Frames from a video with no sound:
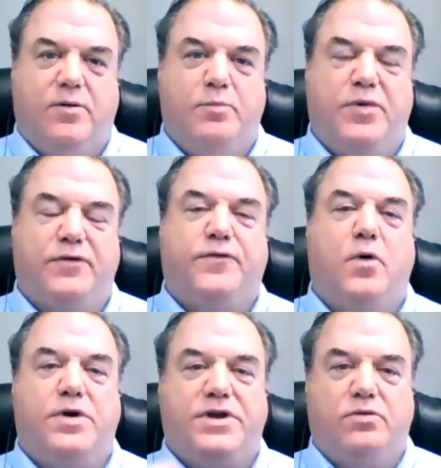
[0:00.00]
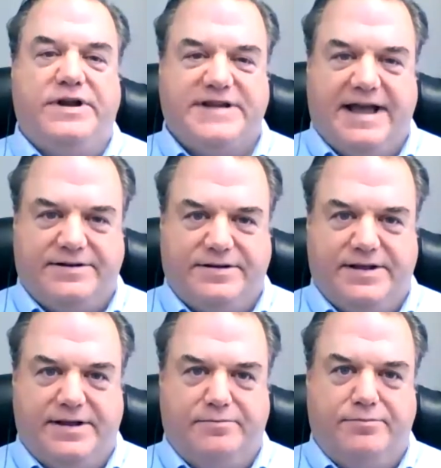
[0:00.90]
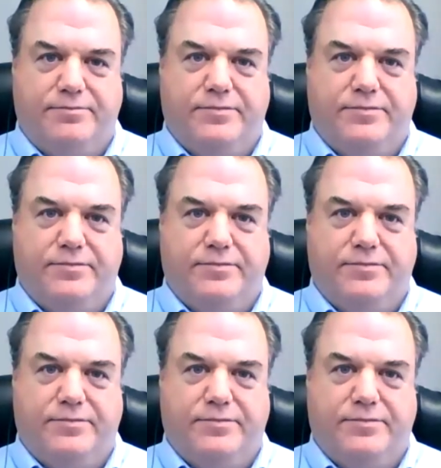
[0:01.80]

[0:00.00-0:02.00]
before you reach out to them,